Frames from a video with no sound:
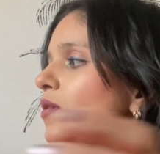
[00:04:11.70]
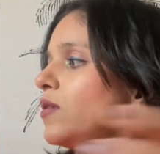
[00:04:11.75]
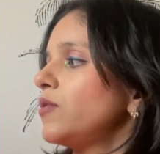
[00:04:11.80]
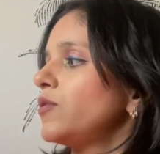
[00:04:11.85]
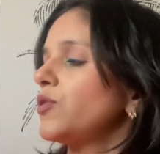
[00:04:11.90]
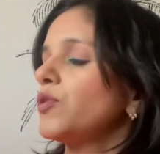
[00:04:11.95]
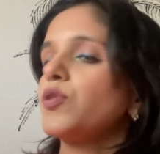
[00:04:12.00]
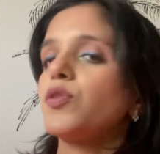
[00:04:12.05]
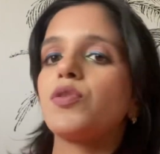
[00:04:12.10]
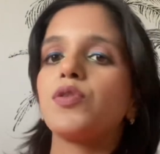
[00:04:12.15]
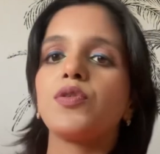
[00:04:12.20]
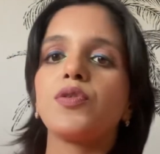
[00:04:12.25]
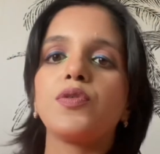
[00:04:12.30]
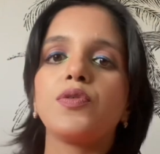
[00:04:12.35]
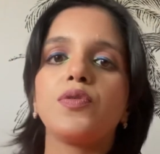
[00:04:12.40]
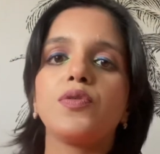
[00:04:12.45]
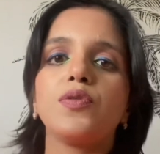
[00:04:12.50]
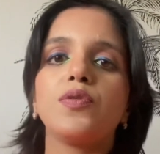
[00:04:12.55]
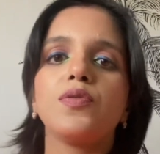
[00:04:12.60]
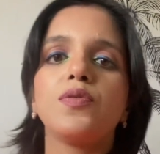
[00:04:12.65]

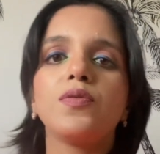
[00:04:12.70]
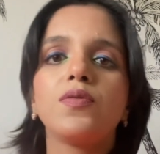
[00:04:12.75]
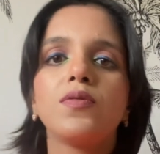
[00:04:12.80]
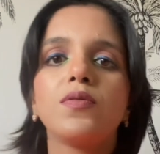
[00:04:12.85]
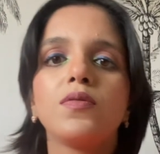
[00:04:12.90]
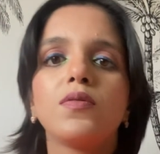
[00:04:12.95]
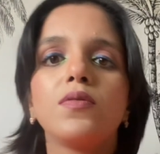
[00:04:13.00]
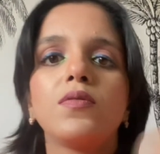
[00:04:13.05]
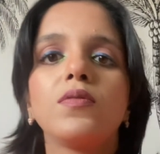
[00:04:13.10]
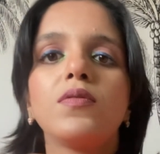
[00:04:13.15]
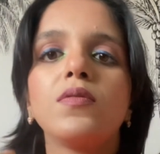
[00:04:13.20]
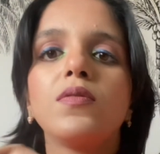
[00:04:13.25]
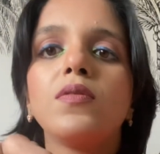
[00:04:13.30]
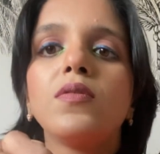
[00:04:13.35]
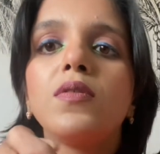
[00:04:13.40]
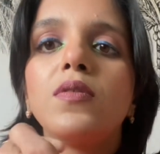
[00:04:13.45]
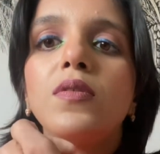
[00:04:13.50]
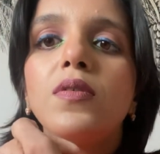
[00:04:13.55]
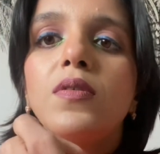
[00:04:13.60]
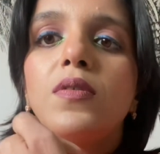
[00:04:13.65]
So
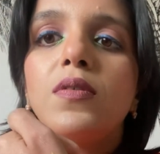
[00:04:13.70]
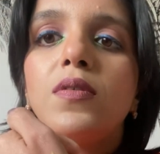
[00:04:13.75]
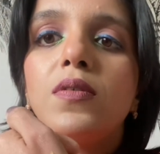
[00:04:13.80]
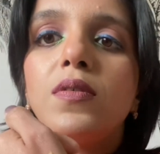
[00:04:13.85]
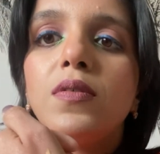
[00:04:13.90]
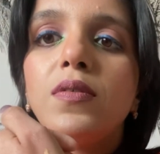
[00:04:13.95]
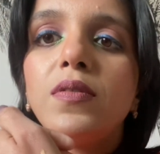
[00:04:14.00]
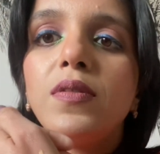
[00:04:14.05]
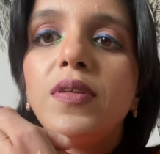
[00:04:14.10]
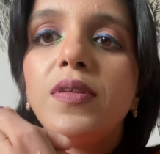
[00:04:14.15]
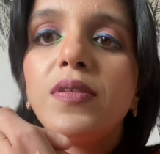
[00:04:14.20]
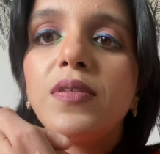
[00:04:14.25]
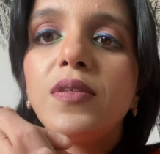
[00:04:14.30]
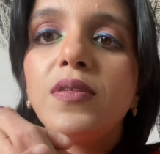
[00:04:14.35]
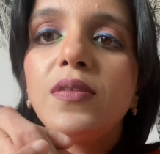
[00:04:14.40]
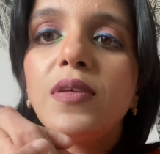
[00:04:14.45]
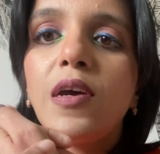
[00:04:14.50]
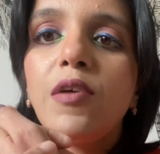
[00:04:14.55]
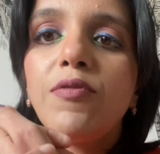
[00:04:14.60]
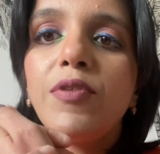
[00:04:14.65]
this
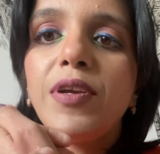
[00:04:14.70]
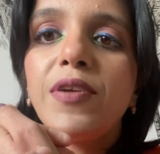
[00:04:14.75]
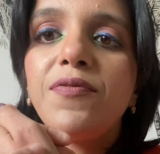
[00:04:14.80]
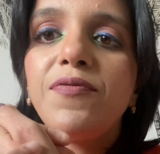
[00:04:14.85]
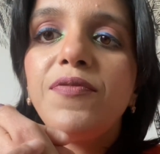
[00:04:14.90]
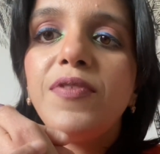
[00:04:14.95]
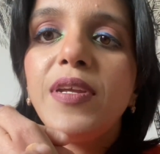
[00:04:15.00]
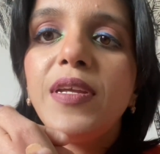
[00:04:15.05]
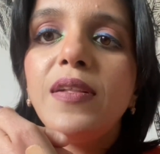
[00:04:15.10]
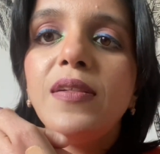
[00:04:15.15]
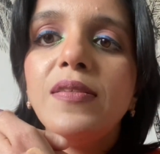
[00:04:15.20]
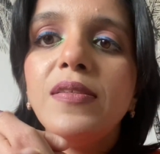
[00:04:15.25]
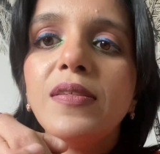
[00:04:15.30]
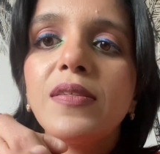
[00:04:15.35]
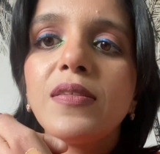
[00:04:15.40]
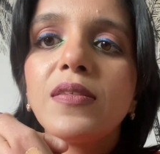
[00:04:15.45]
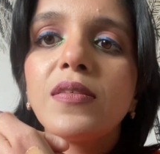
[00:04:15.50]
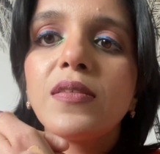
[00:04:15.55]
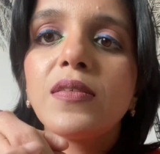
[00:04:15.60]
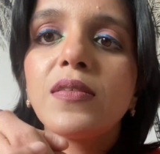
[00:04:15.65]
is how it
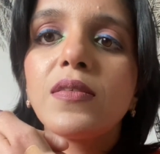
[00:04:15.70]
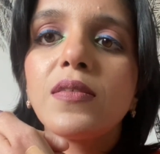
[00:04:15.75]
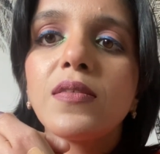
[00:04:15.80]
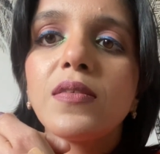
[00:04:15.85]
feels.